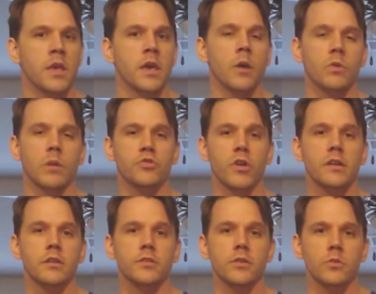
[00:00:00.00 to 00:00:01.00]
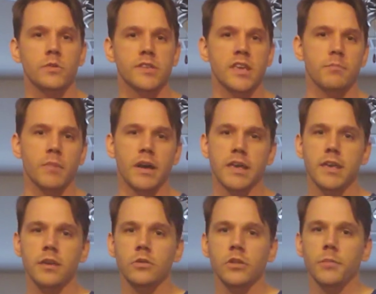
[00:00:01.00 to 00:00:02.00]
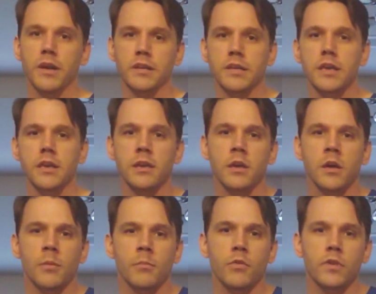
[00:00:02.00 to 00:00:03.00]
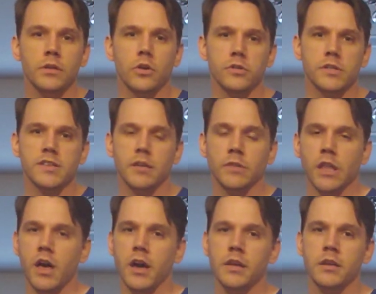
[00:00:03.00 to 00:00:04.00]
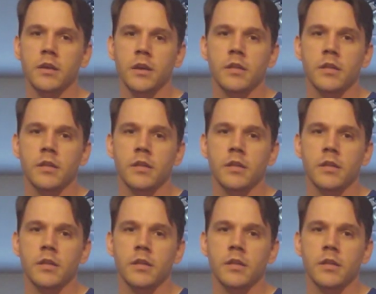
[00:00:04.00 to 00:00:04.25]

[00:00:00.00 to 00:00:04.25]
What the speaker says: And what I'm trying to do is keep my heel and my knee moving along the same line.